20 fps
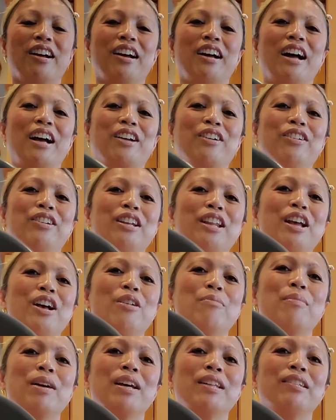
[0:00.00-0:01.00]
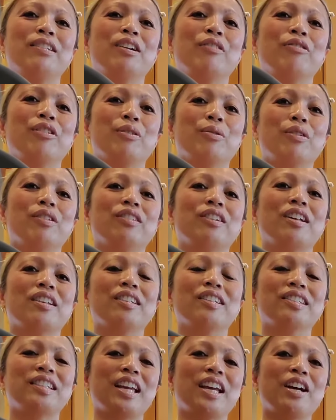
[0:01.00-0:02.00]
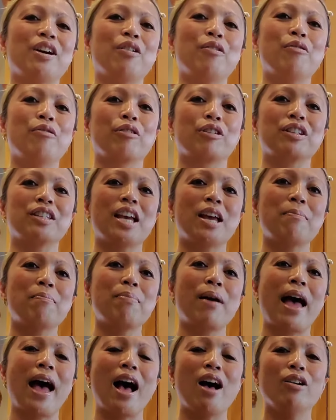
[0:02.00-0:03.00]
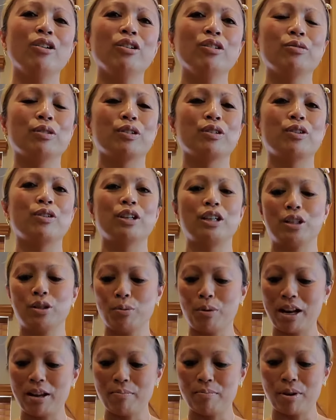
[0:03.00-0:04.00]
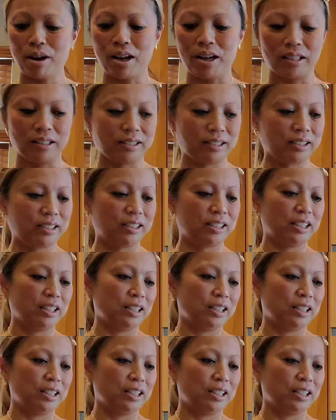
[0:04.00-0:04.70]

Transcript: I couldn't help myself. It was on sale for 10 pounds. It was only 20 bucks.